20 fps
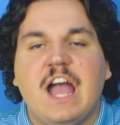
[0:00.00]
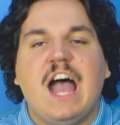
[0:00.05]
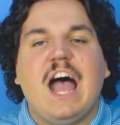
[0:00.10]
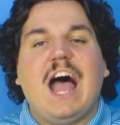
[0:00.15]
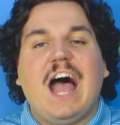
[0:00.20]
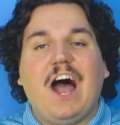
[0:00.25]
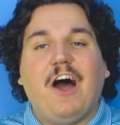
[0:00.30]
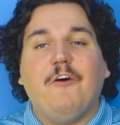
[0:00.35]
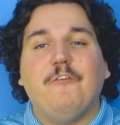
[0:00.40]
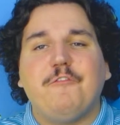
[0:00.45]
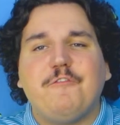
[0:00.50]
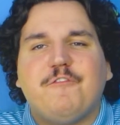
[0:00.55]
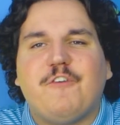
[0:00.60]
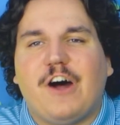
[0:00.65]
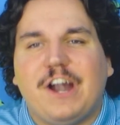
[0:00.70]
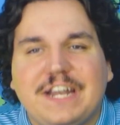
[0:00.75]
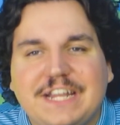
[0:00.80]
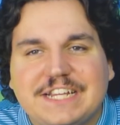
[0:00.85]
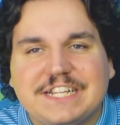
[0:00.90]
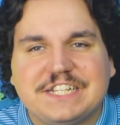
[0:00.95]
How
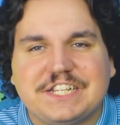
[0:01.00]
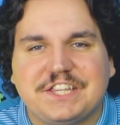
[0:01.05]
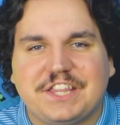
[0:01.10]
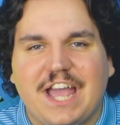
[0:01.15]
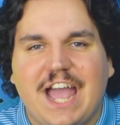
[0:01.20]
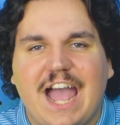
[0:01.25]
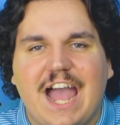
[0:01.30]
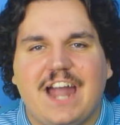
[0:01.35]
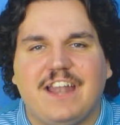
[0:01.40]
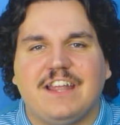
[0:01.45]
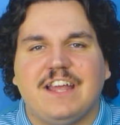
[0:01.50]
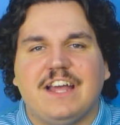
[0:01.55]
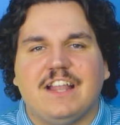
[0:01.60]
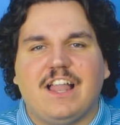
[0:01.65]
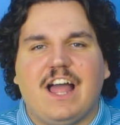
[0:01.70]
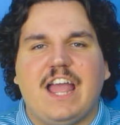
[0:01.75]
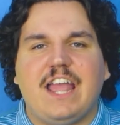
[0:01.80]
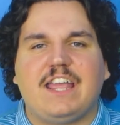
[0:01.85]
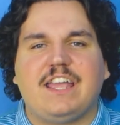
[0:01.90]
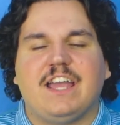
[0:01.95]
funny is that?
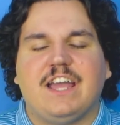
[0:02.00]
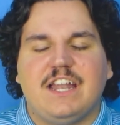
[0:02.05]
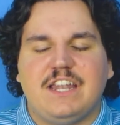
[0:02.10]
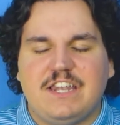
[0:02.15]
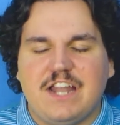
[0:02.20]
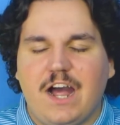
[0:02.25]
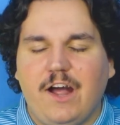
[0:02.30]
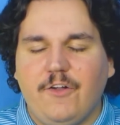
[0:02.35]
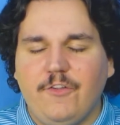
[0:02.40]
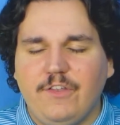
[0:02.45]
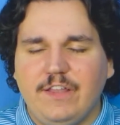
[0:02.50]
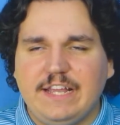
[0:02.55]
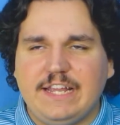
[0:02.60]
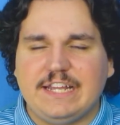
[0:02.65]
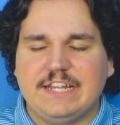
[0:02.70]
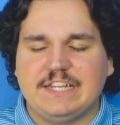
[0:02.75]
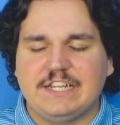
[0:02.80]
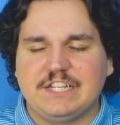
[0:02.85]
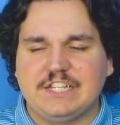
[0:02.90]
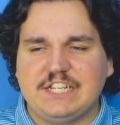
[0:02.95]
Like, not only
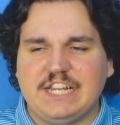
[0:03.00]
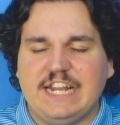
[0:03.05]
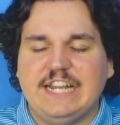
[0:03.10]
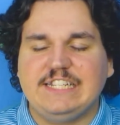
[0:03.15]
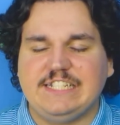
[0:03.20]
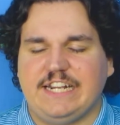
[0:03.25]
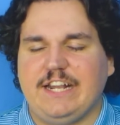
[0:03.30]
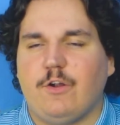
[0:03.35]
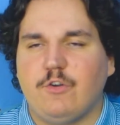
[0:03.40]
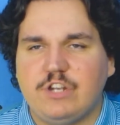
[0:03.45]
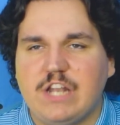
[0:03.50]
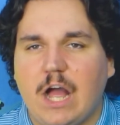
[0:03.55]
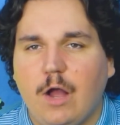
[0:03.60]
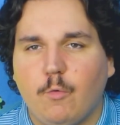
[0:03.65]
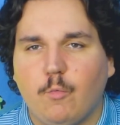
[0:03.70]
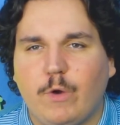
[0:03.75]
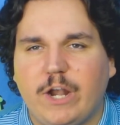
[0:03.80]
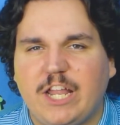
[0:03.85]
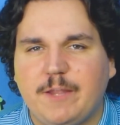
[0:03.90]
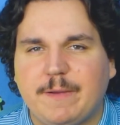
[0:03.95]
is Inside Out
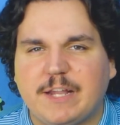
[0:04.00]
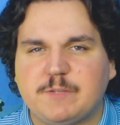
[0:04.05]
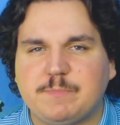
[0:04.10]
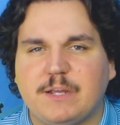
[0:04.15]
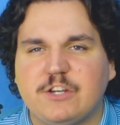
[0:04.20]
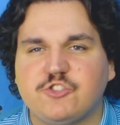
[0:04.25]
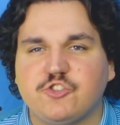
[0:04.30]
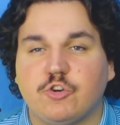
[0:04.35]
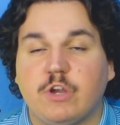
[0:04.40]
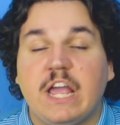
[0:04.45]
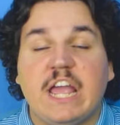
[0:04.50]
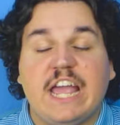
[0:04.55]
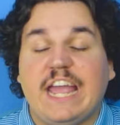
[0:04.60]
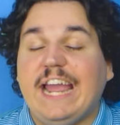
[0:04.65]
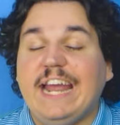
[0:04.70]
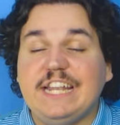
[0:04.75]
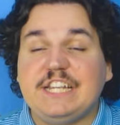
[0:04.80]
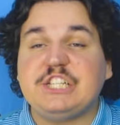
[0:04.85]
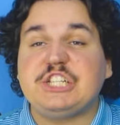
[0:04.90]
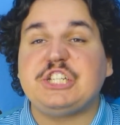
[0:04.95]
not winning Best Picture,
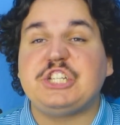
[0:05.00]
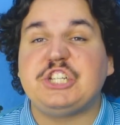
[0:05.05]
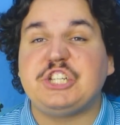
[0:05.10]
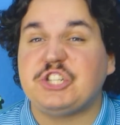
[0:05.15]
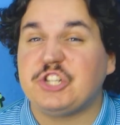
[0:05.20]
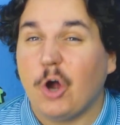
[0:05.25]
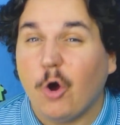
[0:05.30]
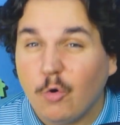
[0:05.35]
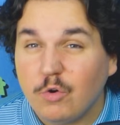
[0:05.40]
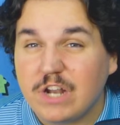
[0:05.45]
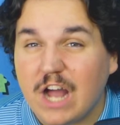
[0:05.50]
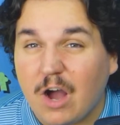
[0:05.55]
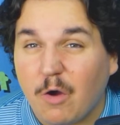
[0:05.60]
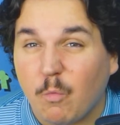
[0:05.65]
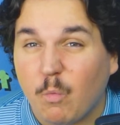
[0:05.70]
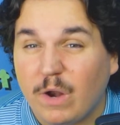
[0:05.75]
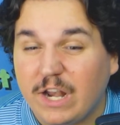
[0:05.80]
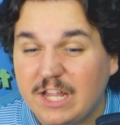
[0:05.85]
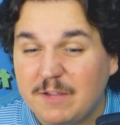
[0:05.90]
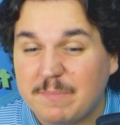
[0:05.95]
it's so not
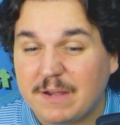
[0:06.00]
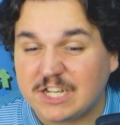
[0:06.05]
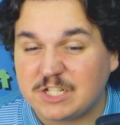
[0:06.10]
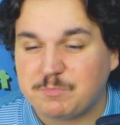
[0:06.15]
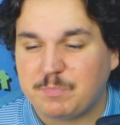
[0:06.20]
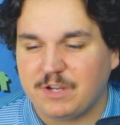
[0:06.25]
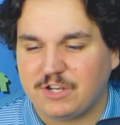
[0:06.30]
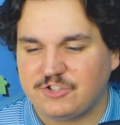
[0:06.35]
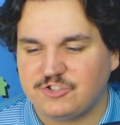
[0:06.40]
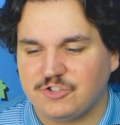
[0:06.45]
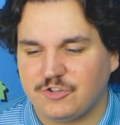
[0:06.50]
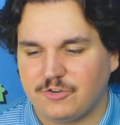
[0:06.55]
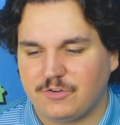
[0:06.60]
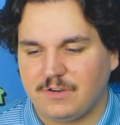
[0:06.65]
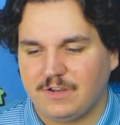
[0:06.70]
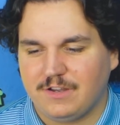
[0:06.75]
winning Best Picture.